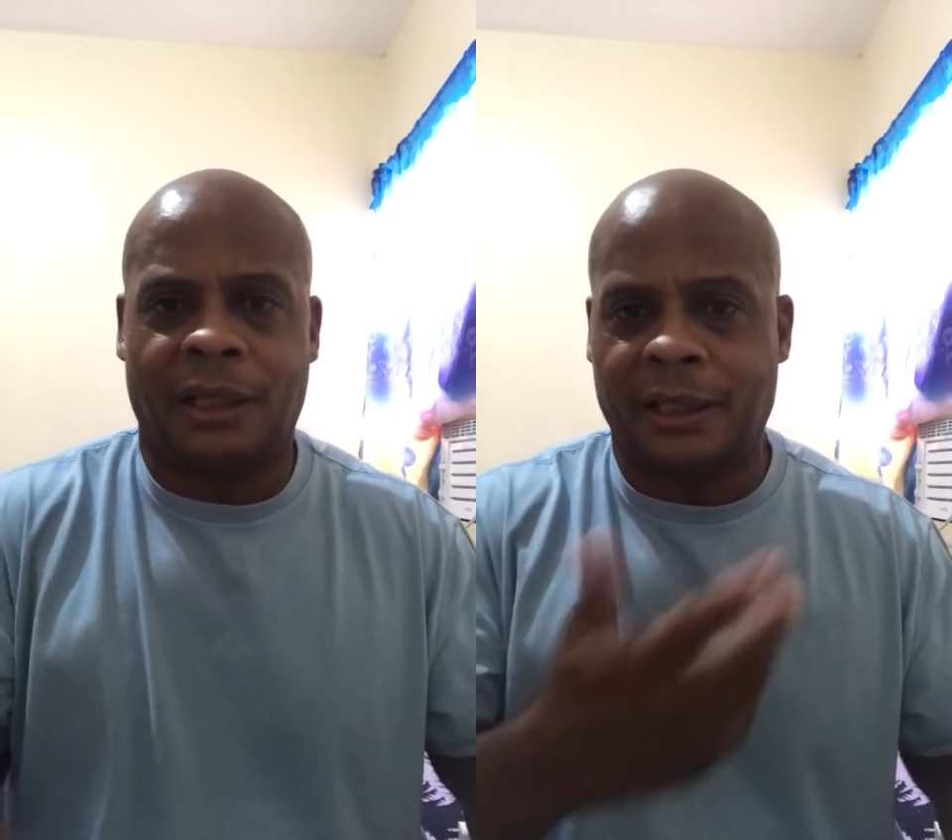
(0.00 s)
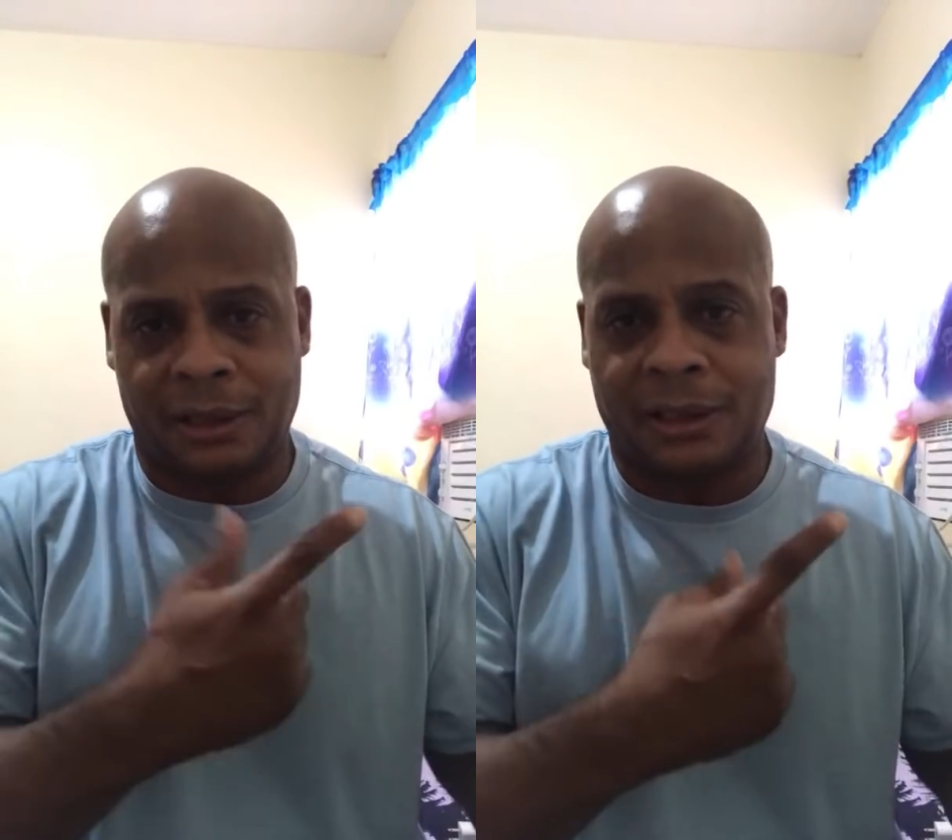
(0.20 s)

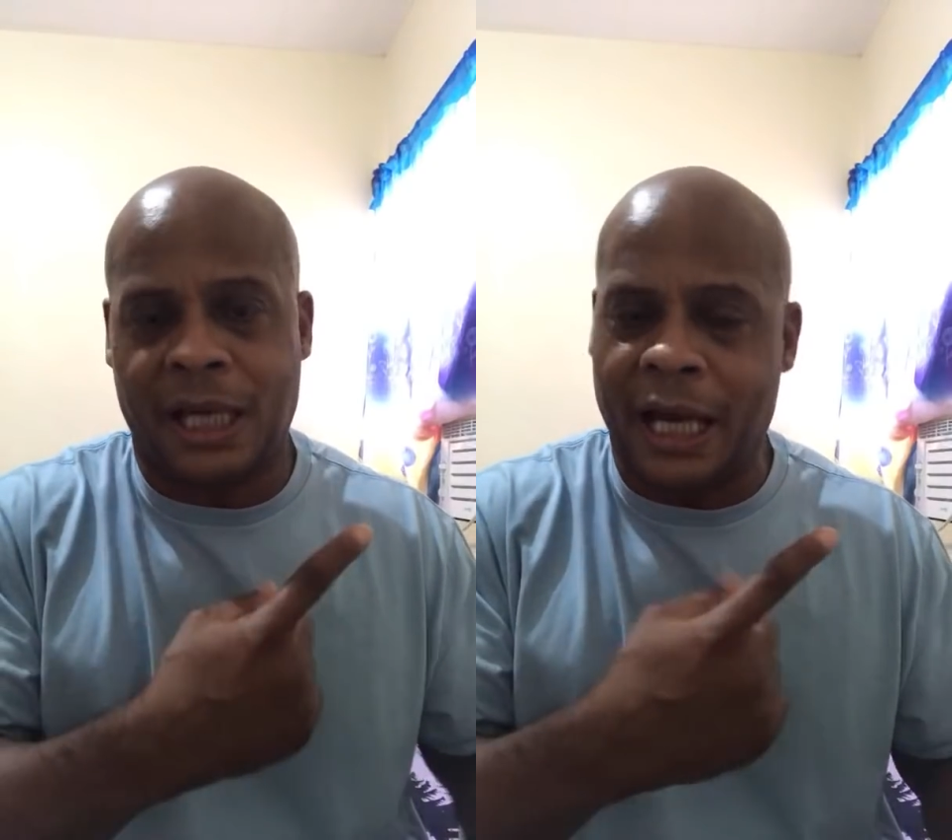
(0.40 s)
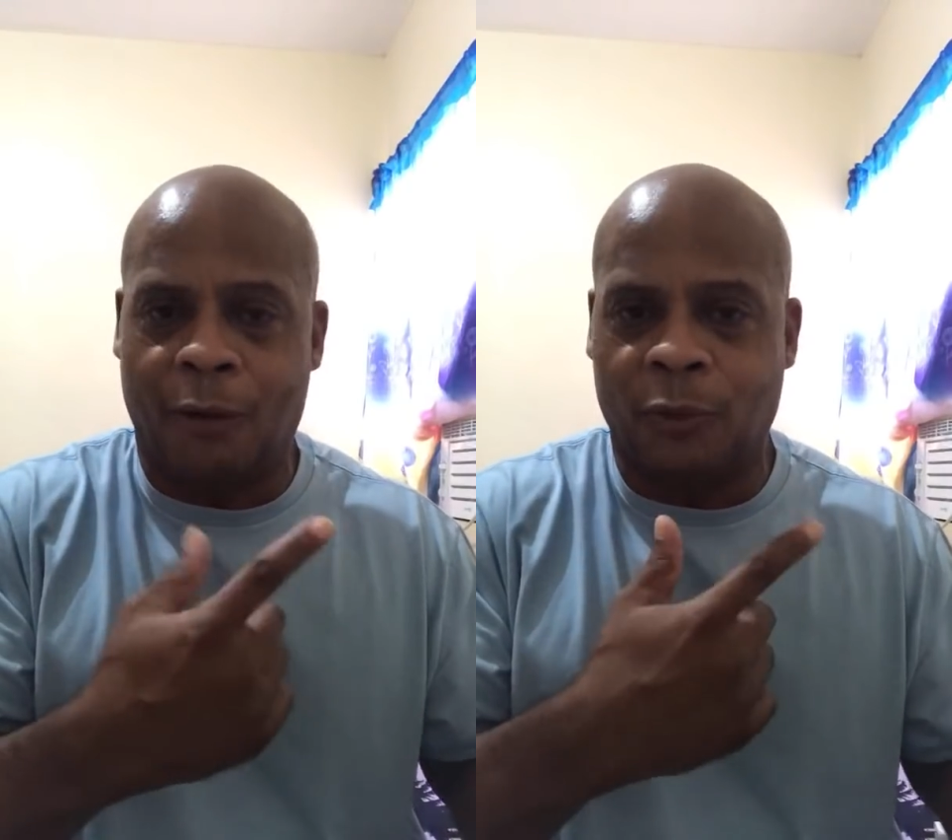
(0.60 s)
Like
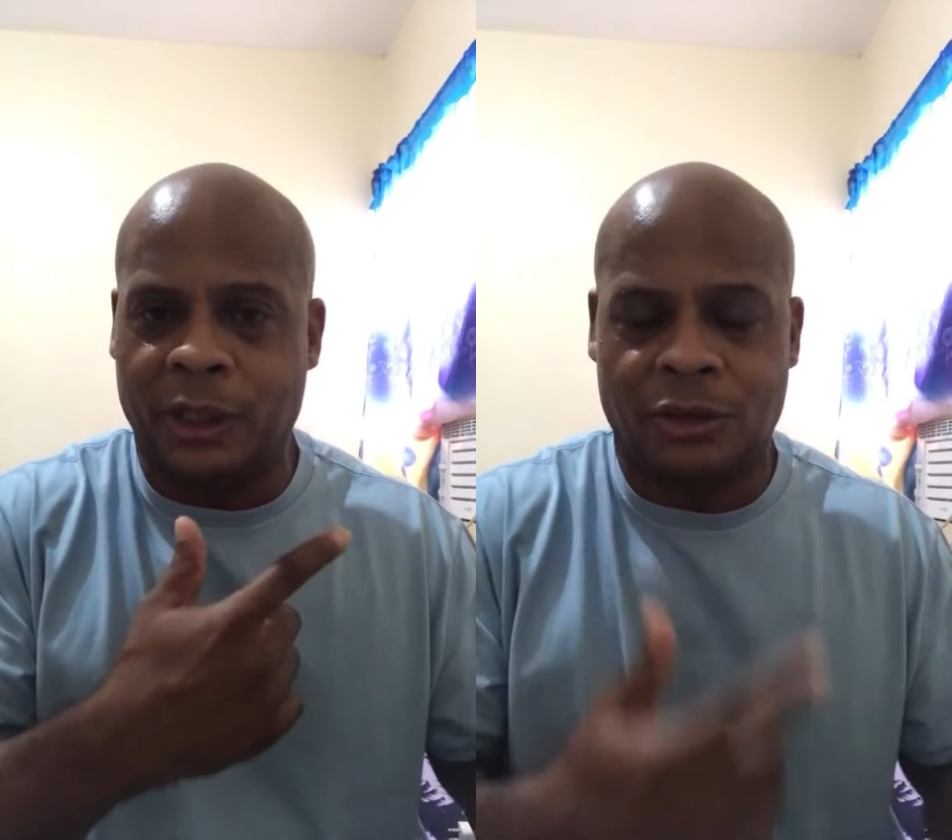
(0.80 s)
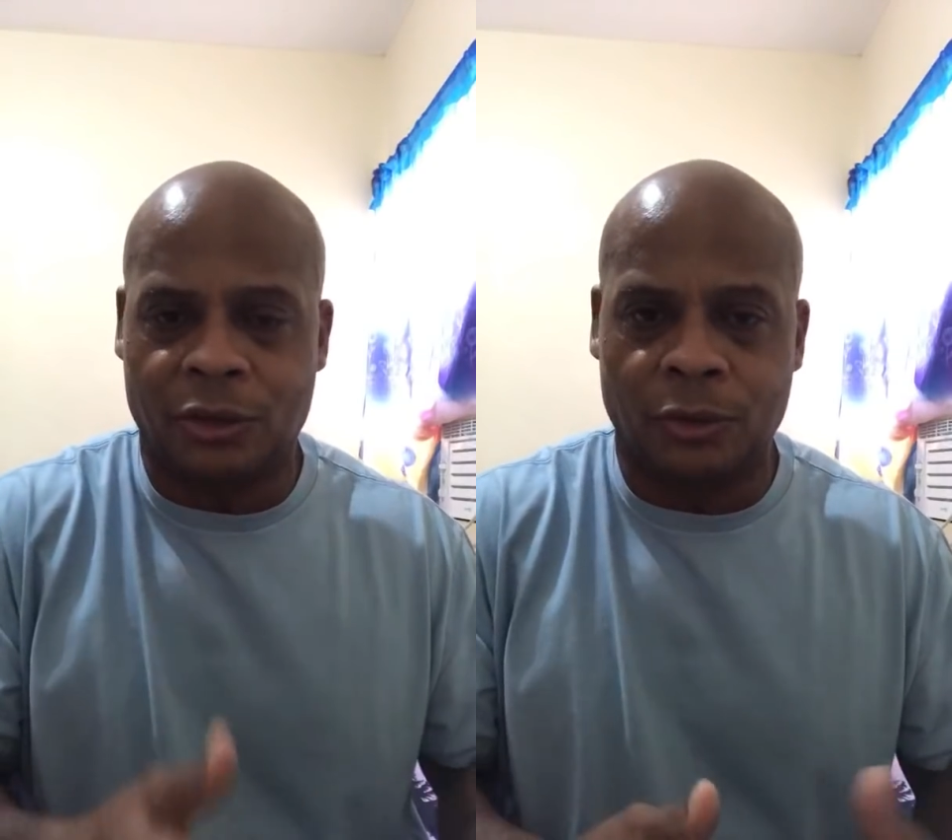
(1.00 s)
today I
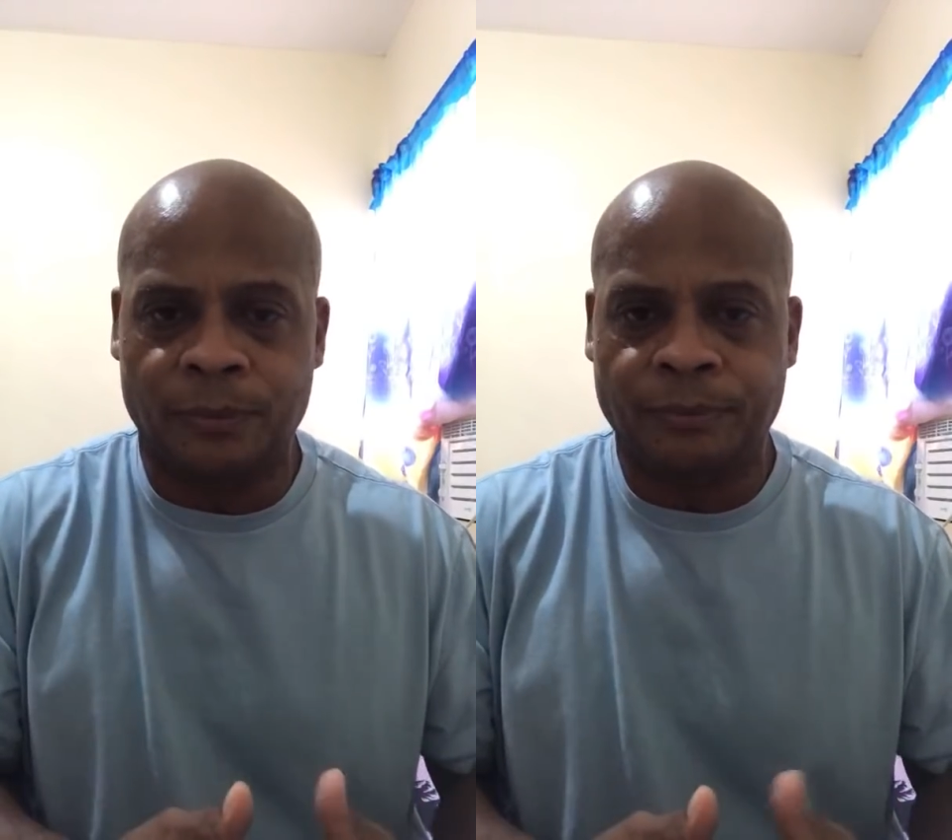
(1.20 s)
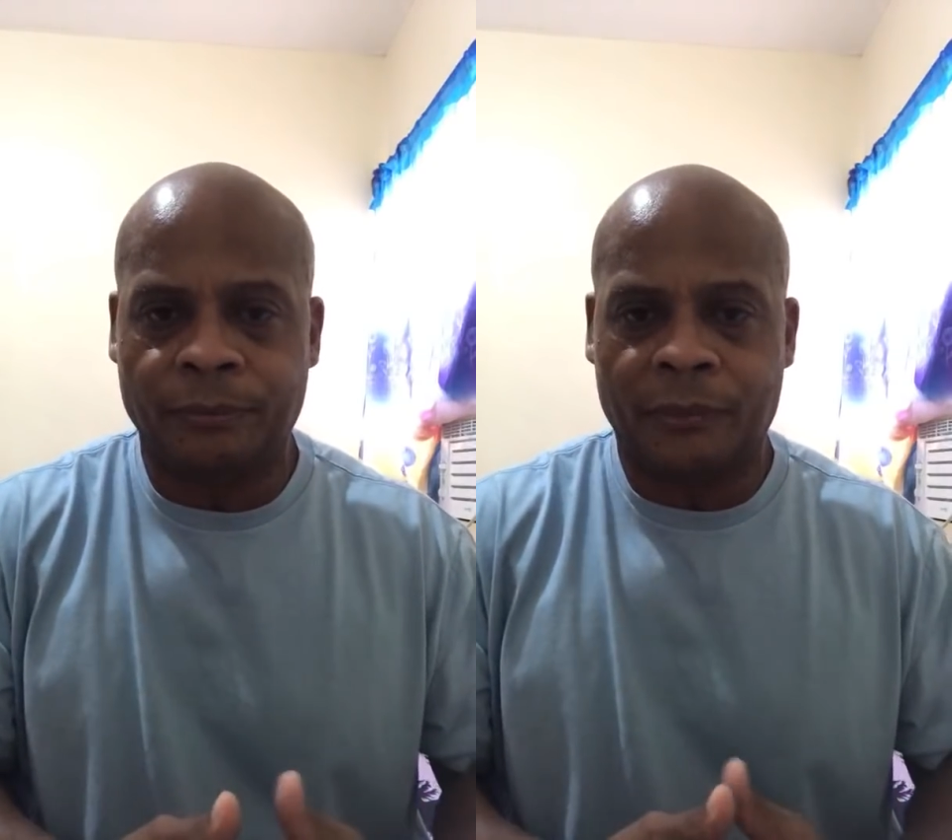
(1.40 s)
went
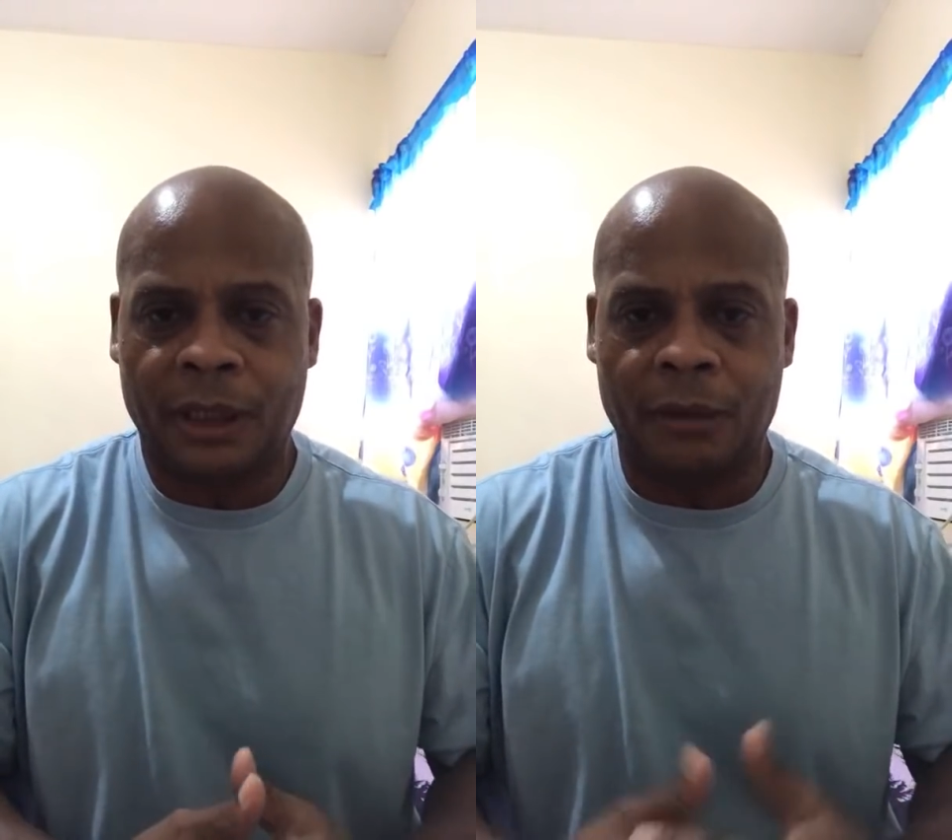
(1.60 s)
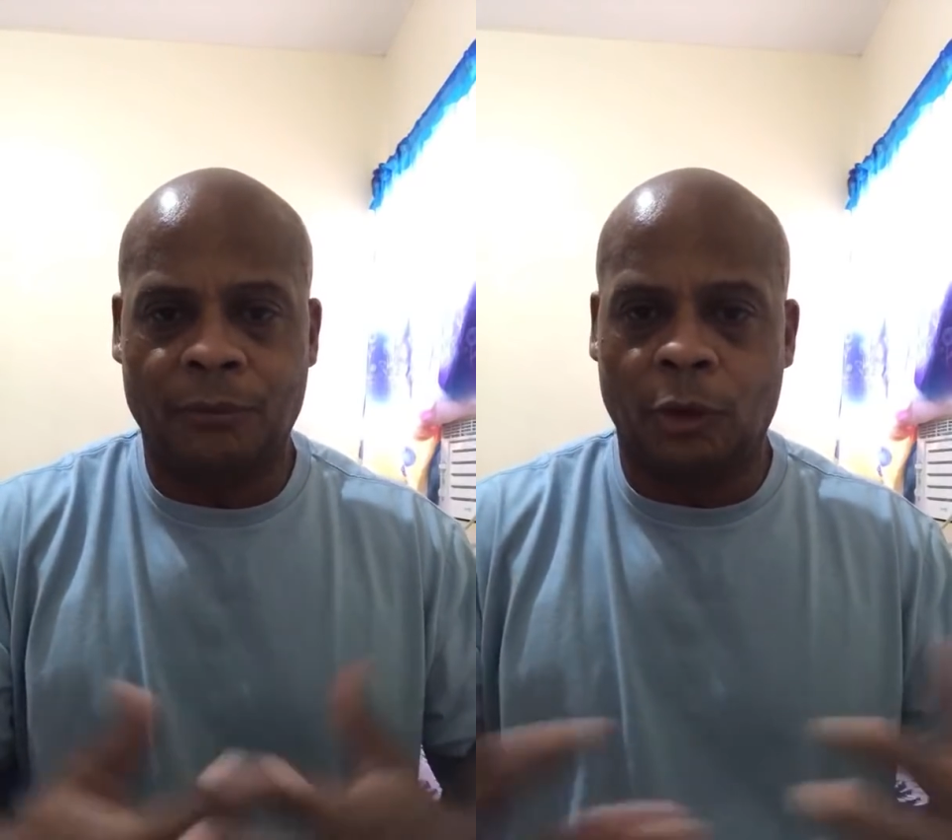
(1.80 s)
to
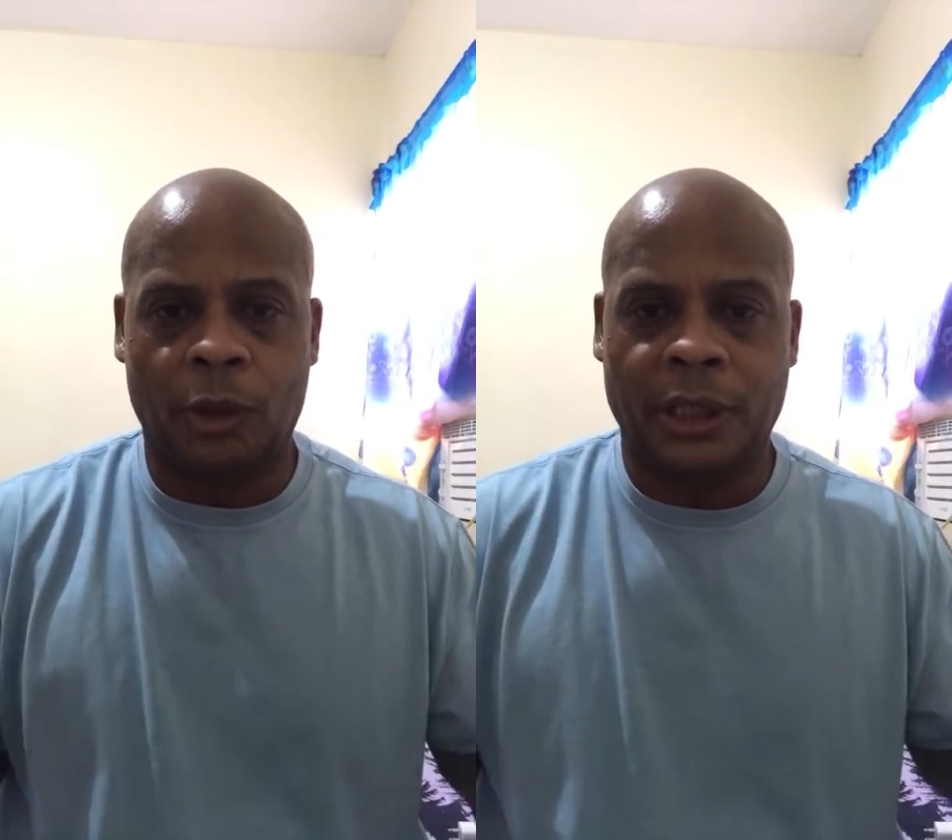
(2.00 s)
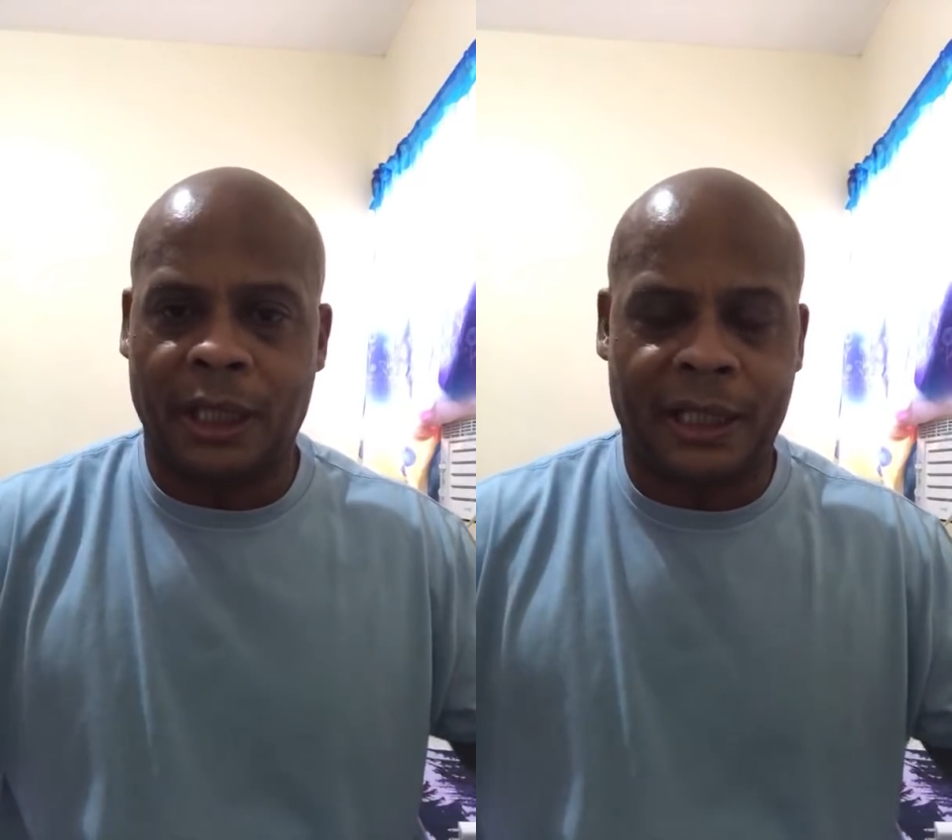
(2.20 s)
Lawyer.